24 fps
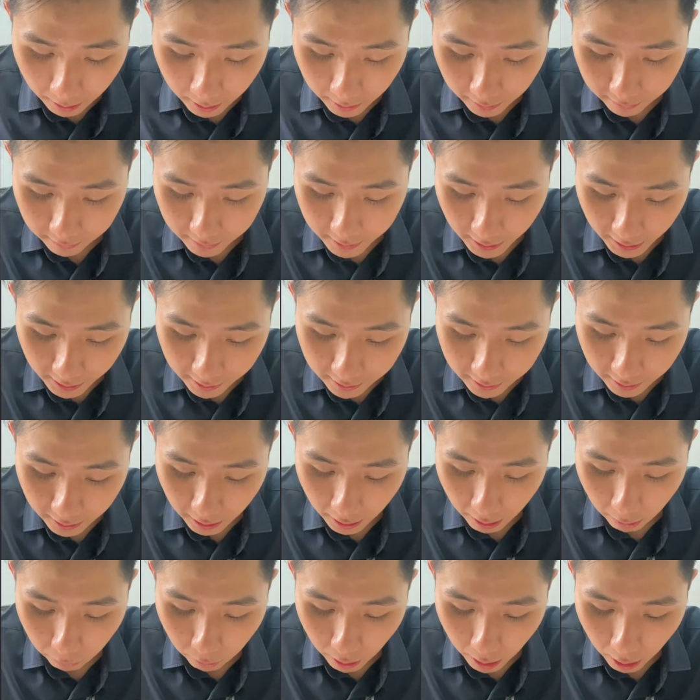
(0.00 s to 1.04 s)
then
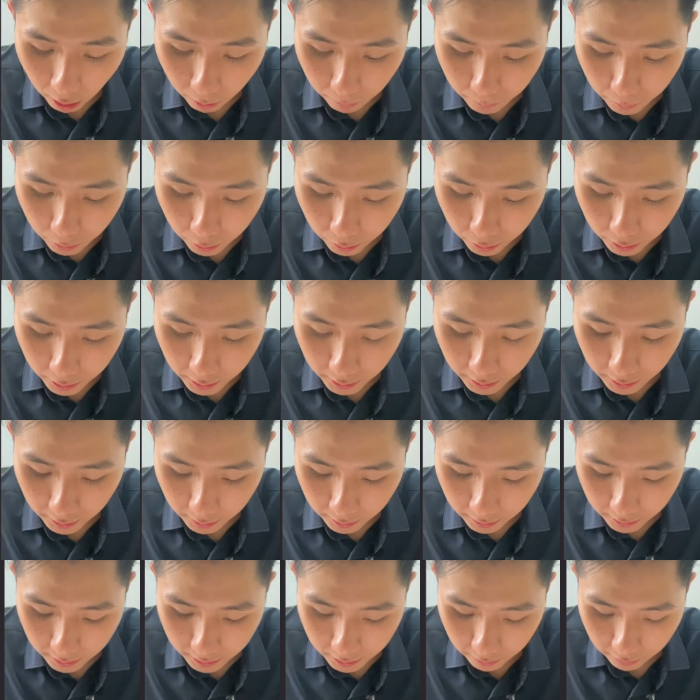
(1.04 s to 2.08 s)
I will output
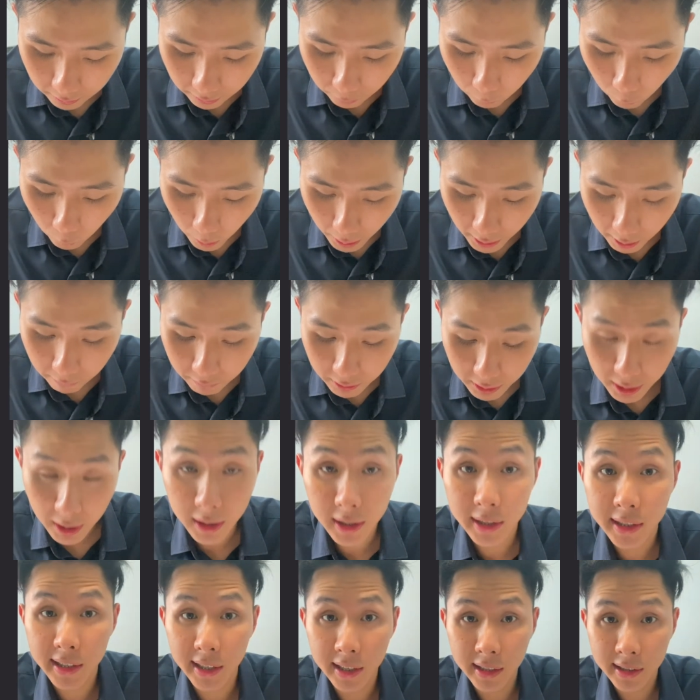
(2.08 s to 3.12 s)
the whatever that
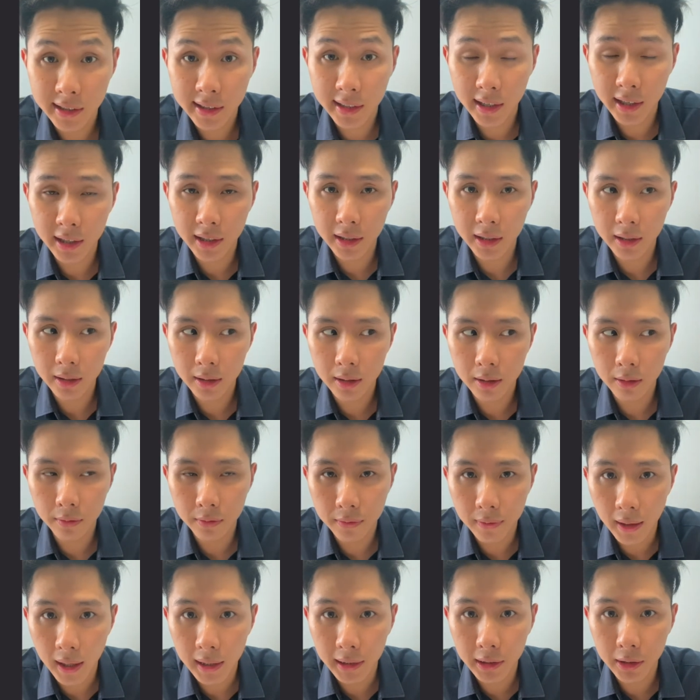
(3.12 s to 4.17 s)
is inside the
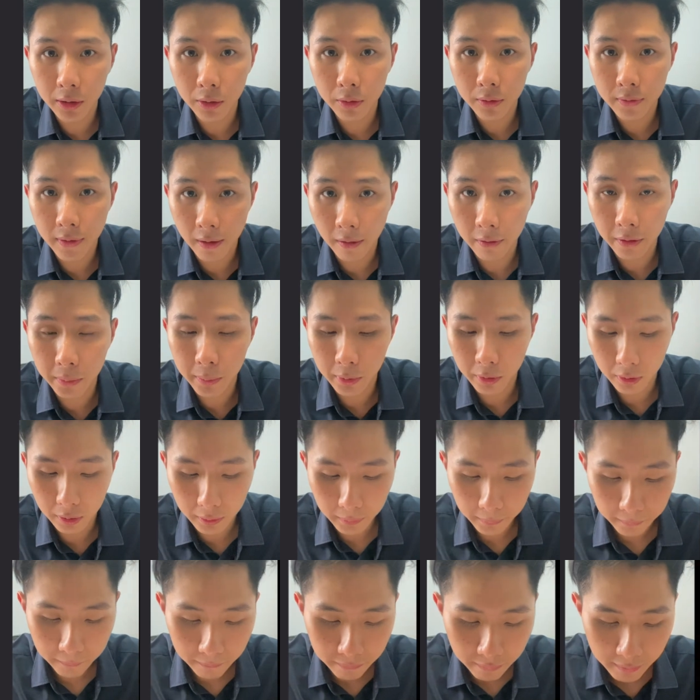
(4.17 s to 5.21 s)
value variable.
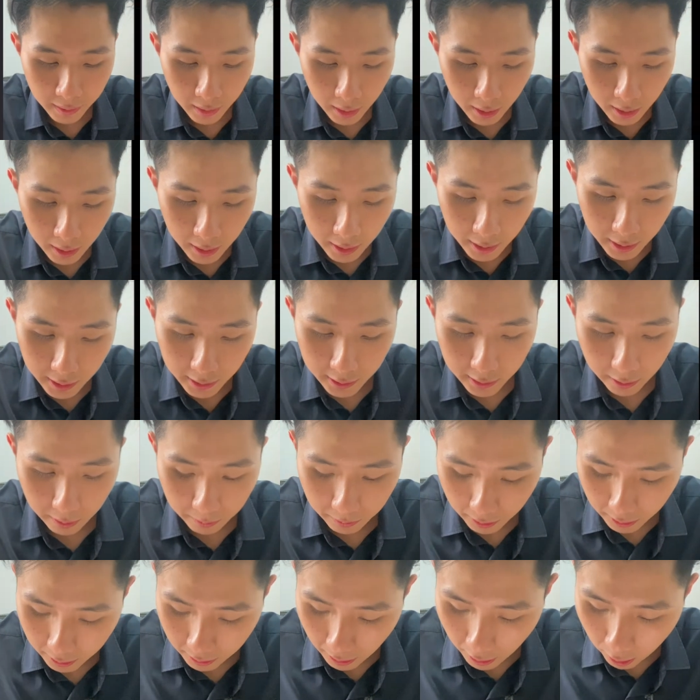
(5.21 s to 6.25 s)
So I'm
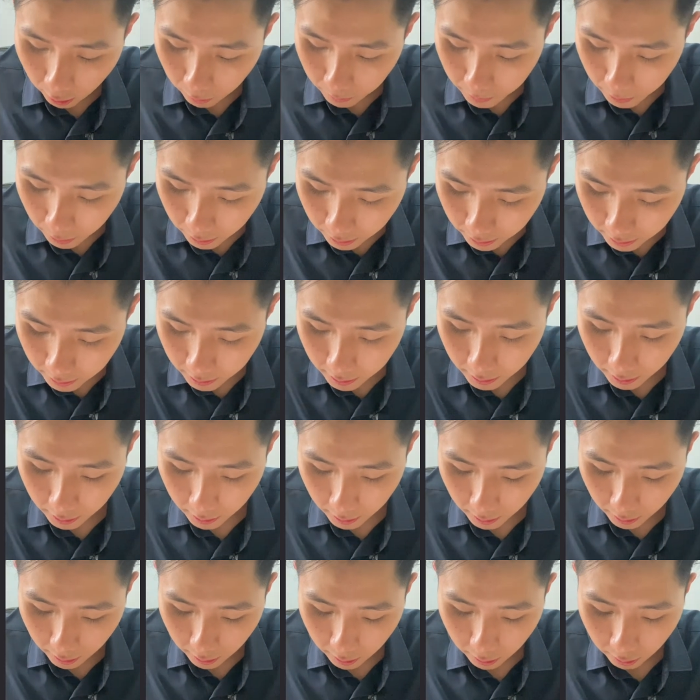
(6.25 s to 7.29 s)
going to output
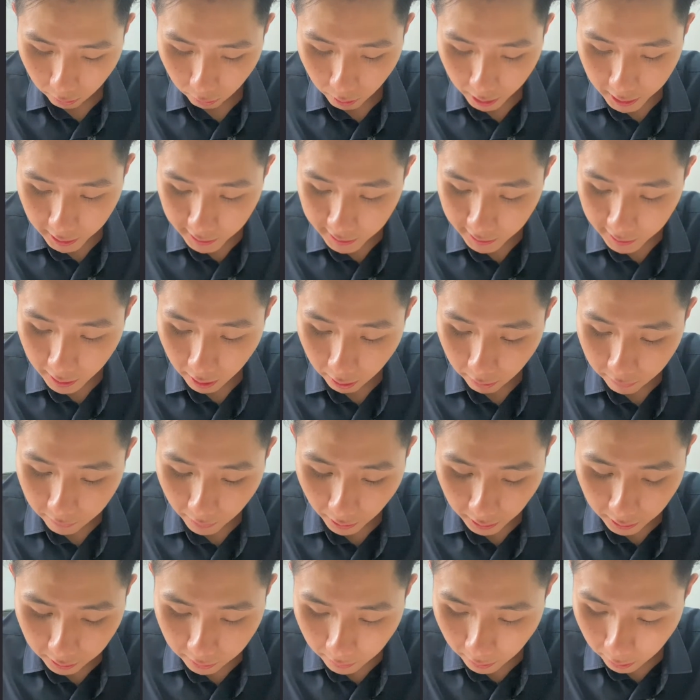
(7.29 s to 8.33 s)
what is in our
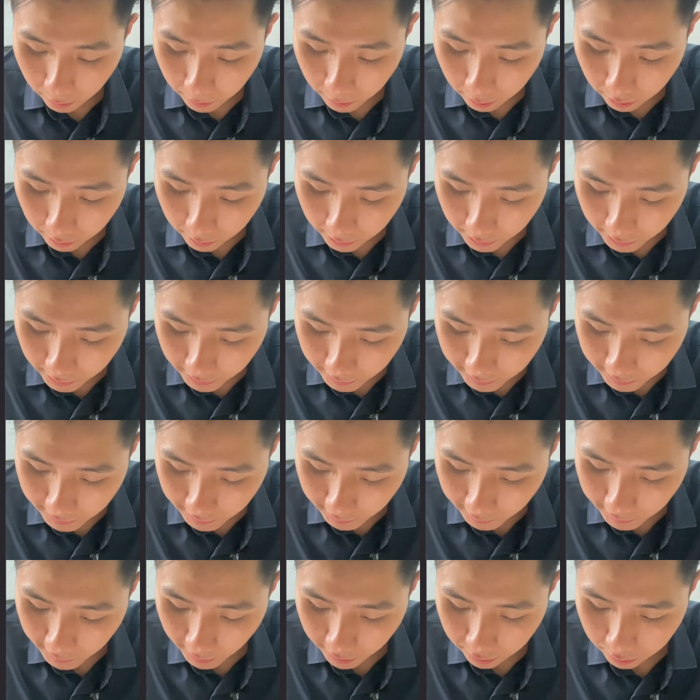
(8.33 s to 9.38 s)
value variable,
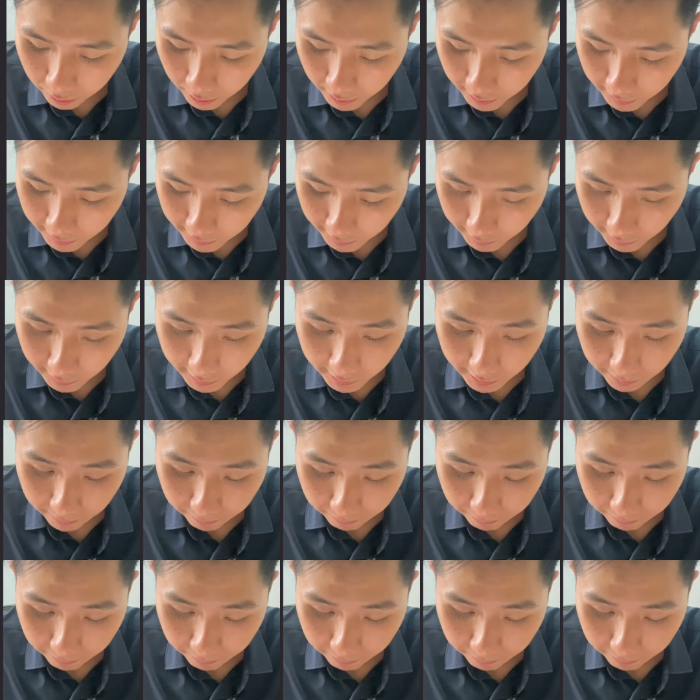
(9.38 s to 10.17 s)
606.